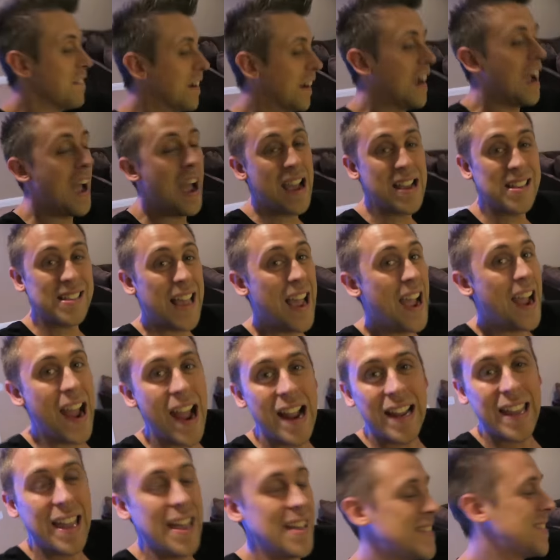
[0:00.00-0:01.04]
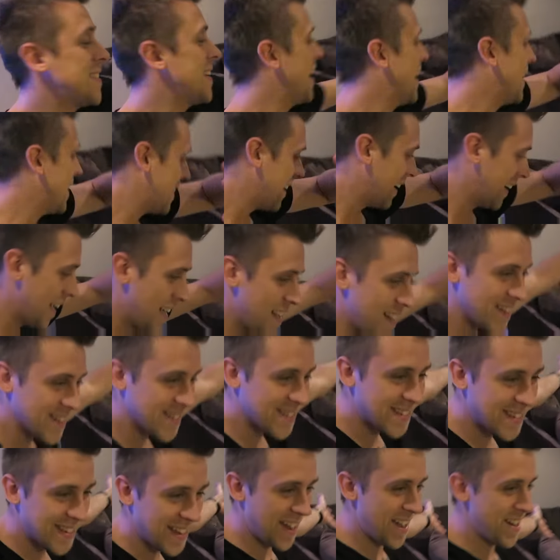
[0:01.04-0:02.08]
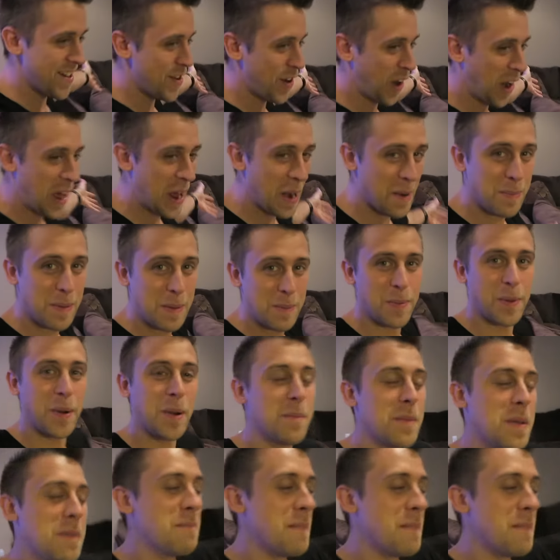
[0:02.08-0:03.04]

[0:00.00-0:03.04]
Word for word: it, guys. I, I, can't say anything else. I know a lot of people are gonna be